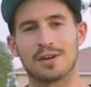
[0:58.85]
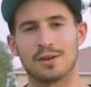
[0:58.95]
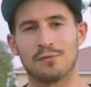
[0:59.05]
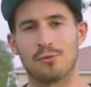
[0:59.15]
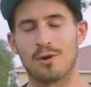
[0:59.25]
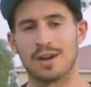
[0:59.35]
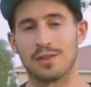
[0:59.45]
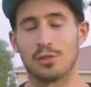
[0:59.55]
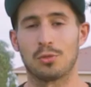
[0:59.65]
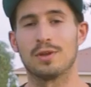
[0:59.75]
there can afford
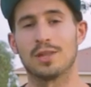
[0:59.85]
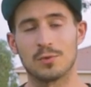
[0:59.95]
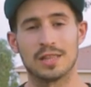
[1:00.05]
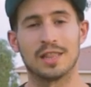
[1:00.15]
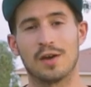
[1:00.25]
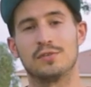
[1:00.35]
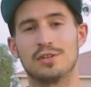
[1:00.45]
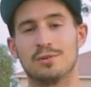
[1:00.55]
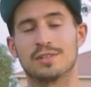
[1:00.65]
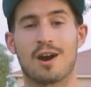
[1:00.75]
and three that we love
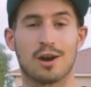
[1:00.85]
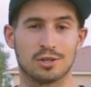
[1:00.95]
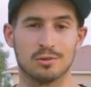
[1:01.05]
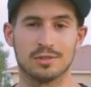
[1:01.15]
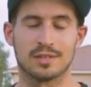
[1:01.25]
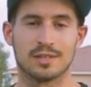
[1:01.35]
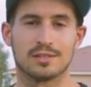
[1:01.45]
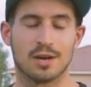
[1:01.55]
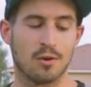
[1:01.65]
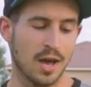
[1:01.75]
to use on our shoots.
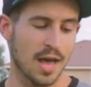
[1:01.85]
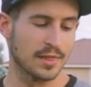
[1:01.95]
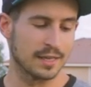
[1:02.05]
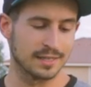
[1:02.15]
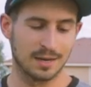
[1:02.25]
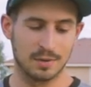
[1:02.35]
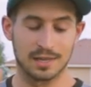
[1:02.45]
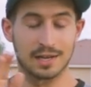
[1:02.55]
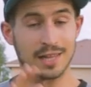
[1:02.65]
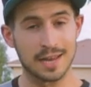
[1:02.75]
So that's gonna be
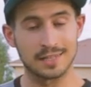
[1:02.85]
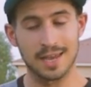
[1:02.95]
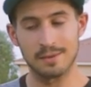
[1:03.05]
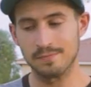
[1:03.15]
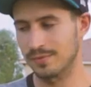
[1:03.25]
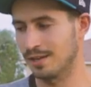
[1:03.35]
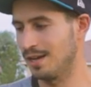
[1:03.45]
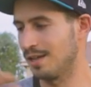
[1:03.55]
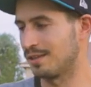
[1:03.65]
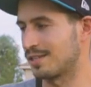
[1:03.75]
the glide cam,
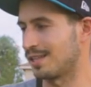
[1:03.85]
the